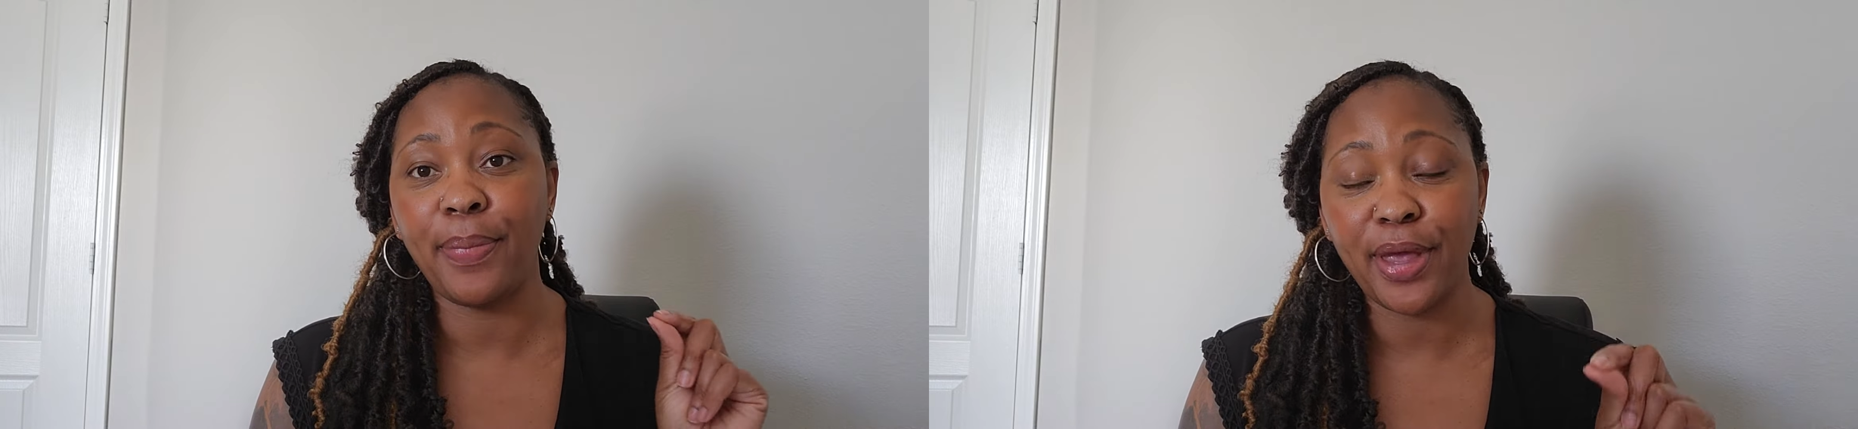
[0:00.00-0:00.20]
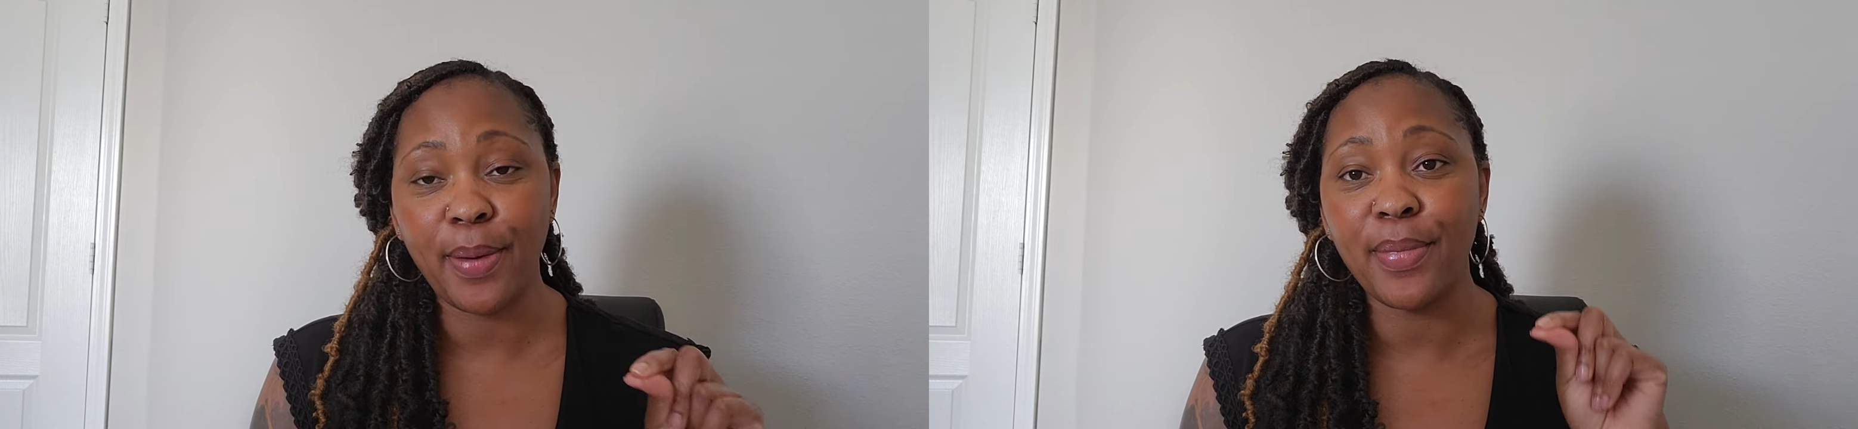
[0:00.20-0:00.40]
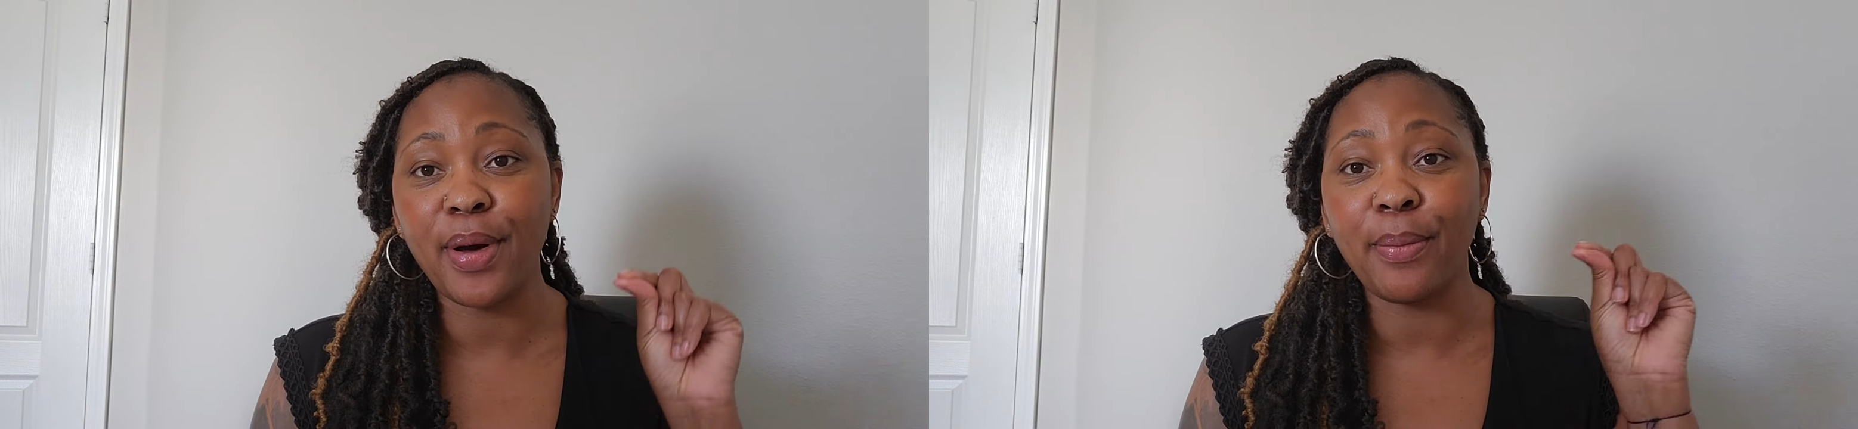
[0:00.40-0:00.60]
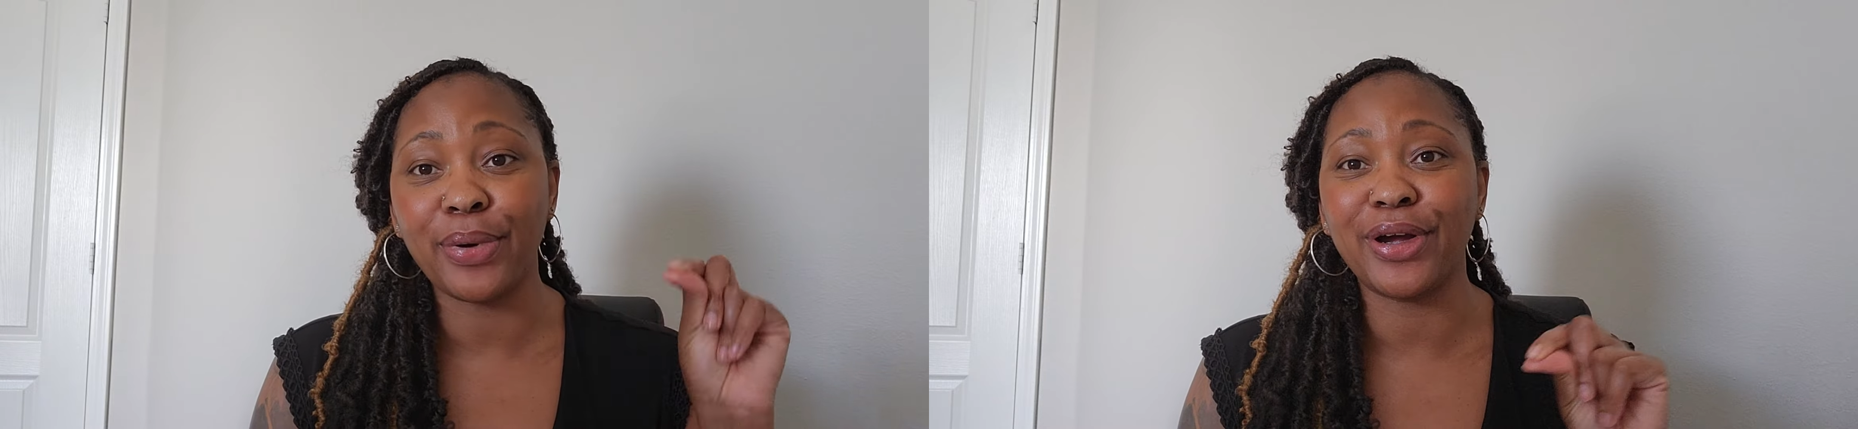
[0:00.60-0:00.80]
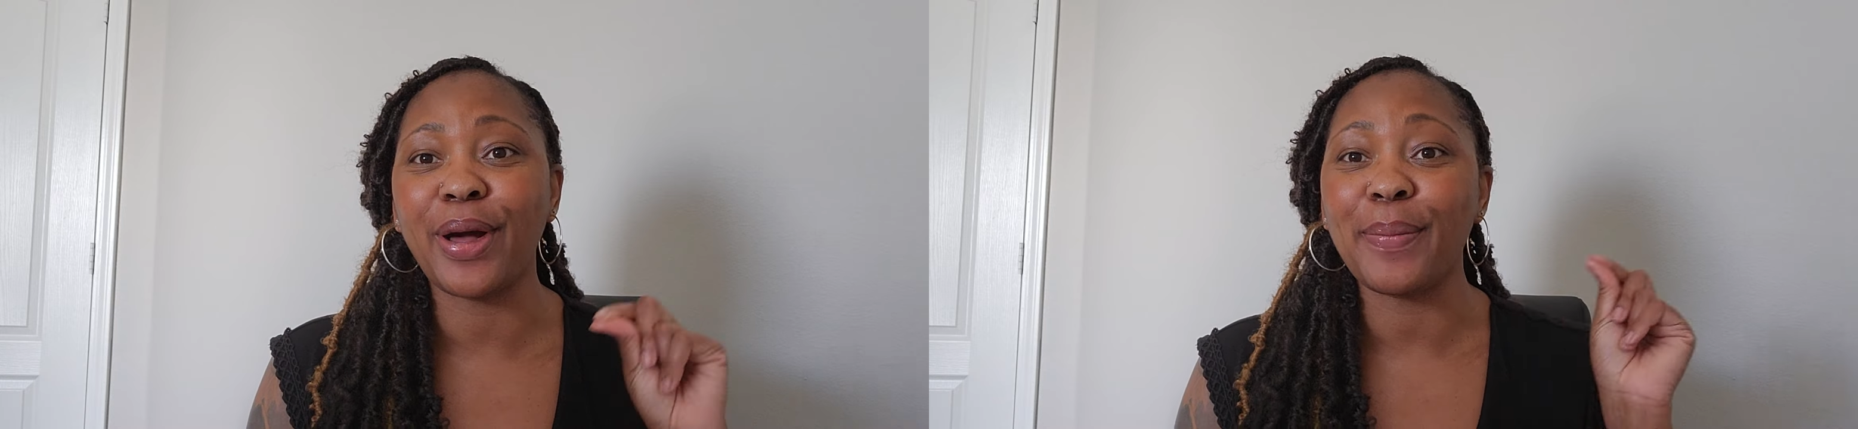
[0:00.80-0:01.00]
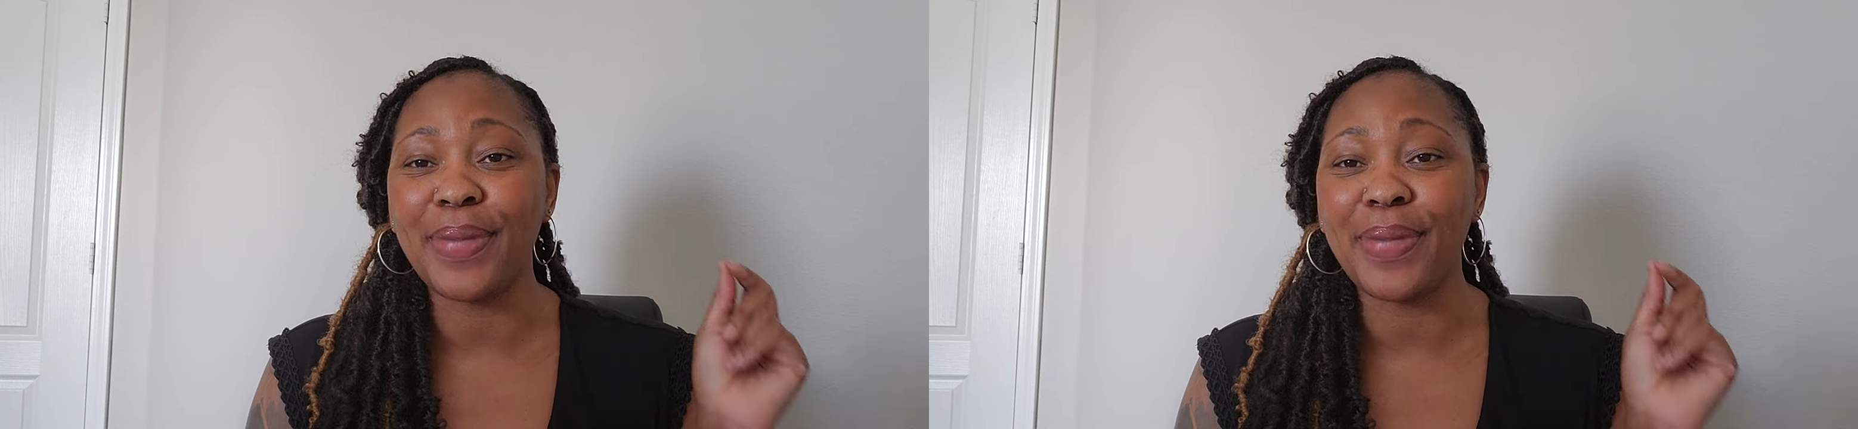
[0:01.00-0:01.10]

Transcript: Pembroke